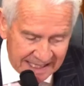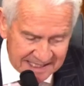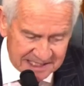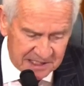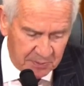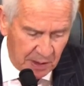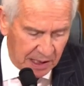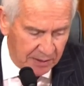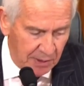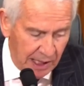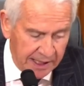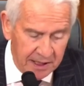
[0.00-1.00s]
That's the
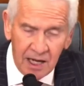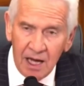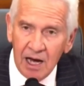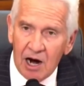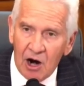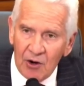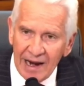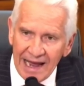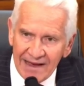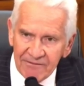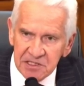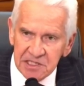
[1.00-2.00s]
bottom line. Our
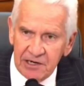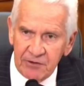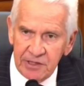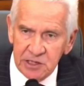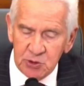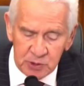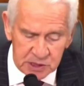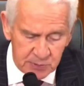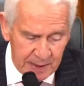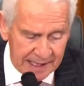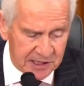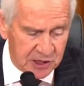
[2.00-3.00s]
adversaries
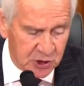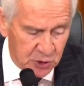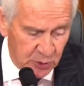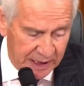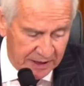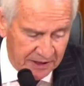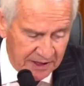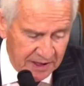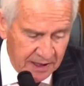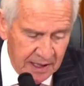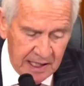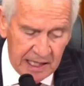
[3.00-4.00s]
respect strength,